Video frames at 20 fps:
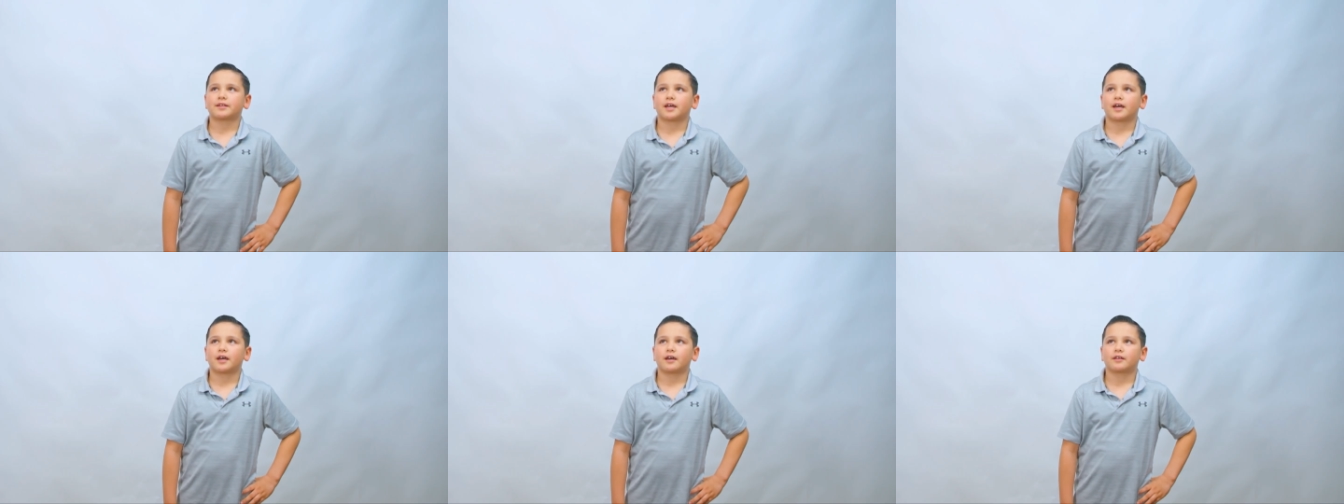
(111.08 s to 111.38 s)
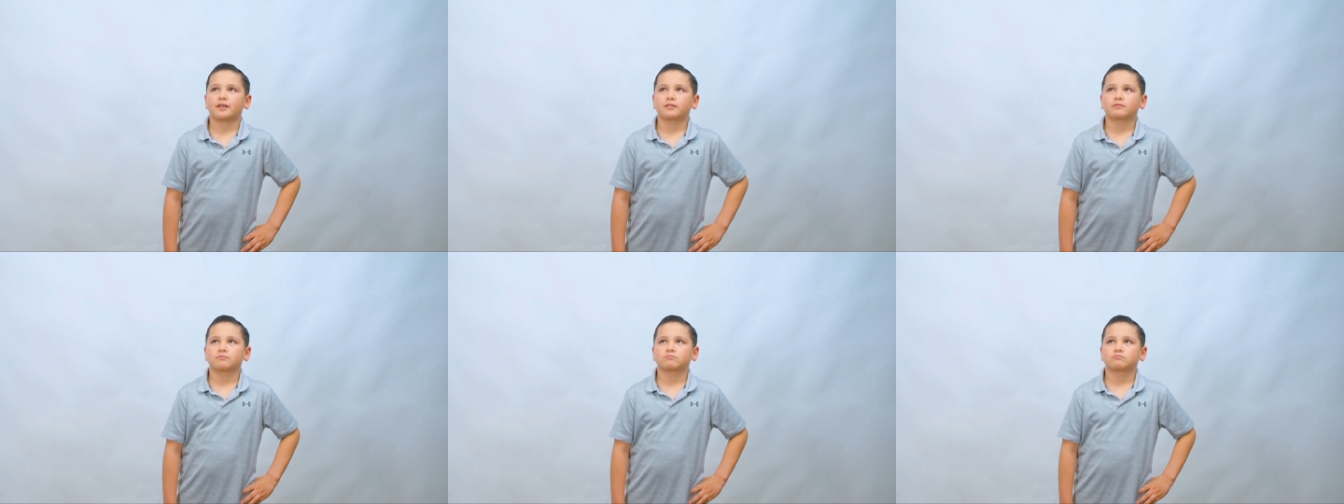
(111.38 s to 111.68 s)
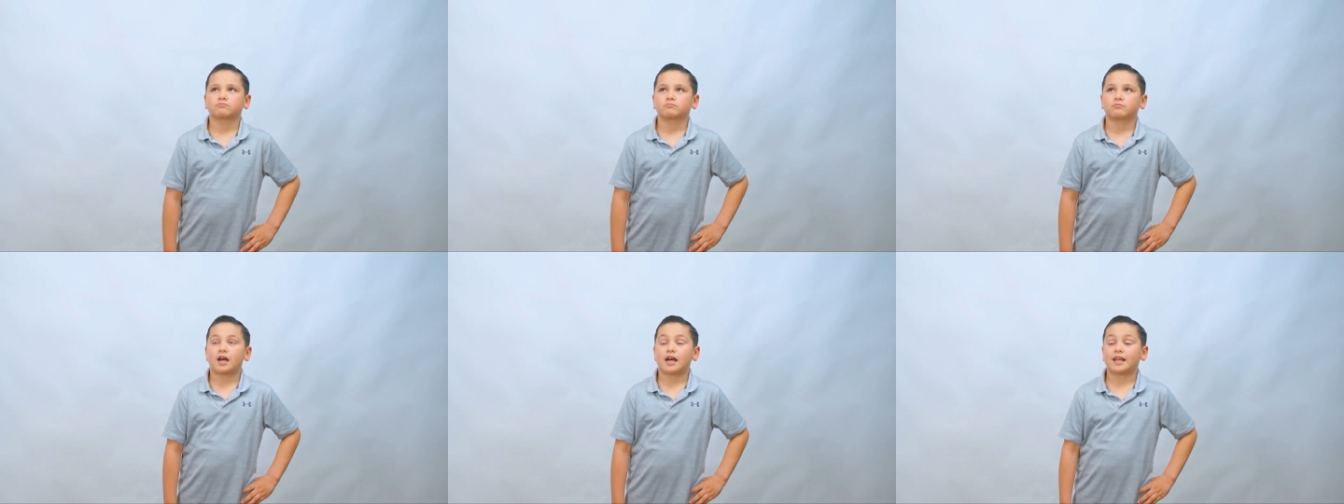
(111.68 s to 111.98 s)
my dad?
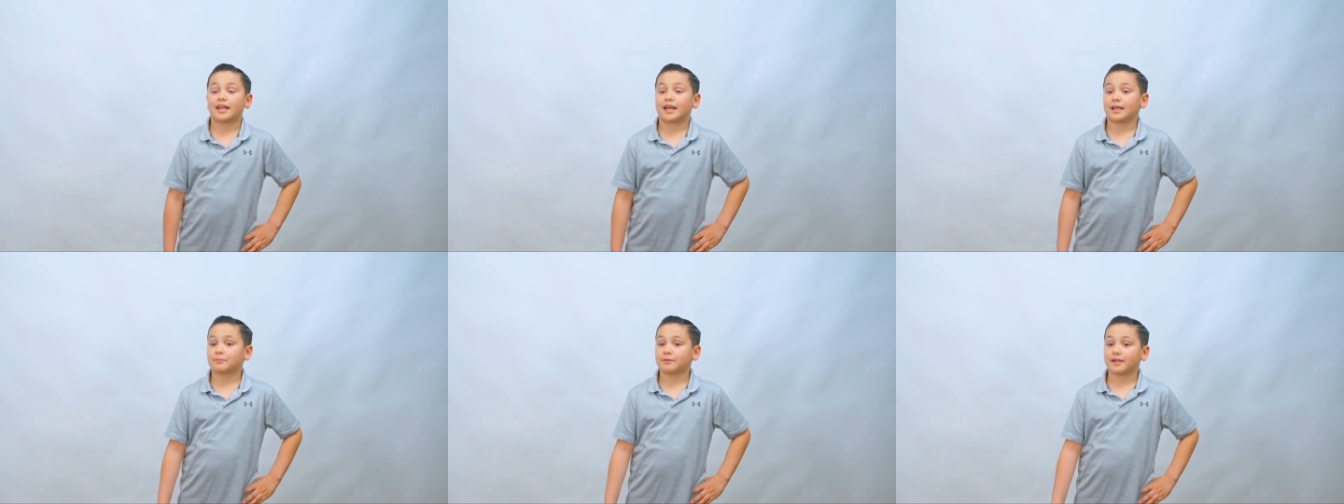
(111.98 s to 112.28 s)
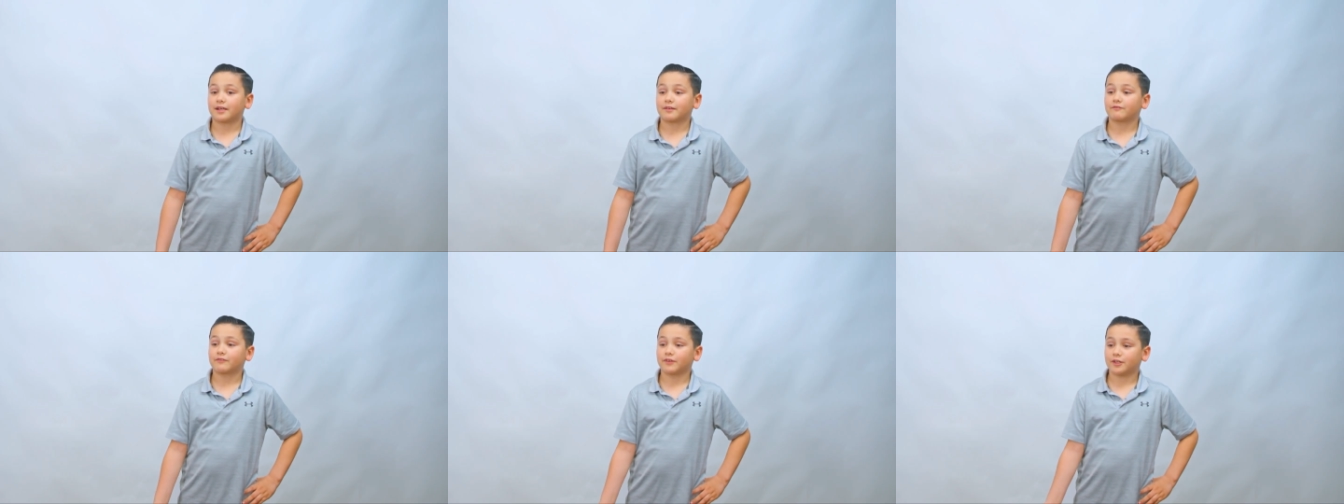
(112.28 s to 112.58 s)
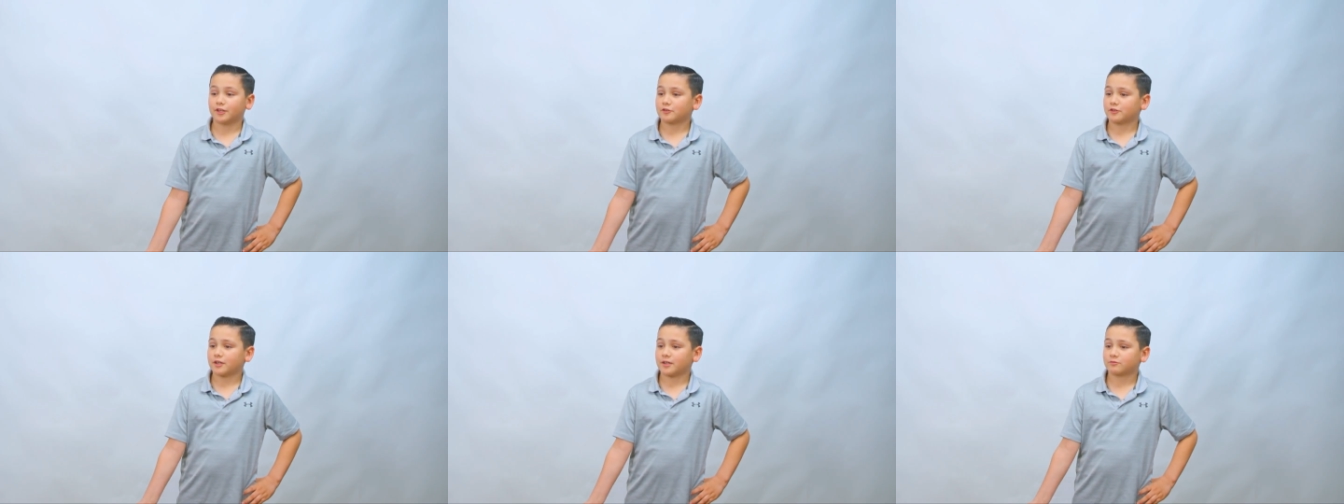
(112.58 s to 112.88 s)
I like playing
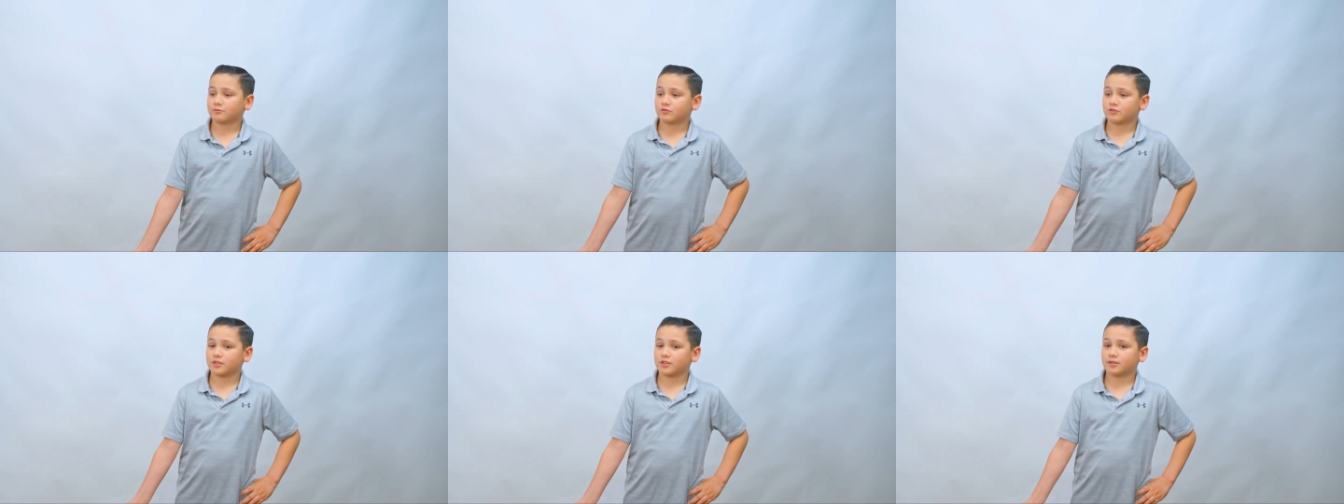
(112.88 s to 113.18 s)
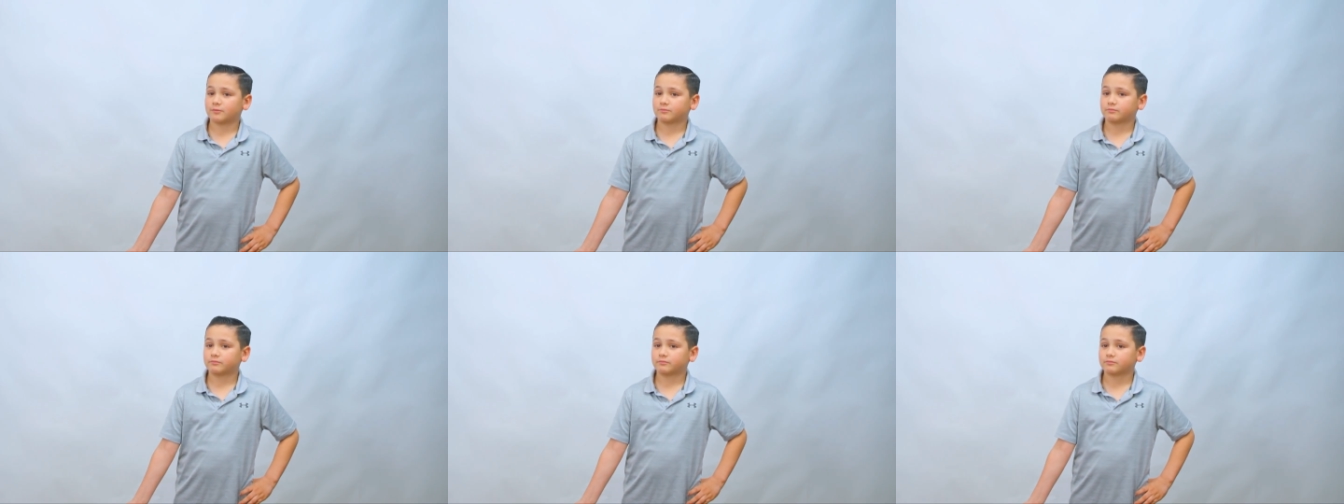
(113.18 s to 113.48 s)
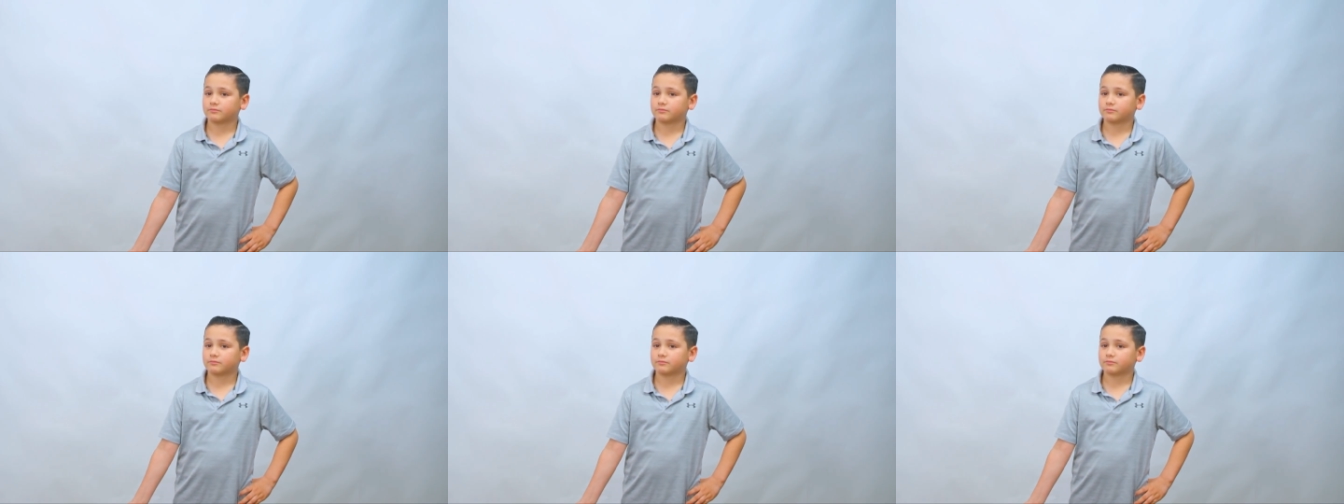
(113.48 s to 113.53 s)
video games with him.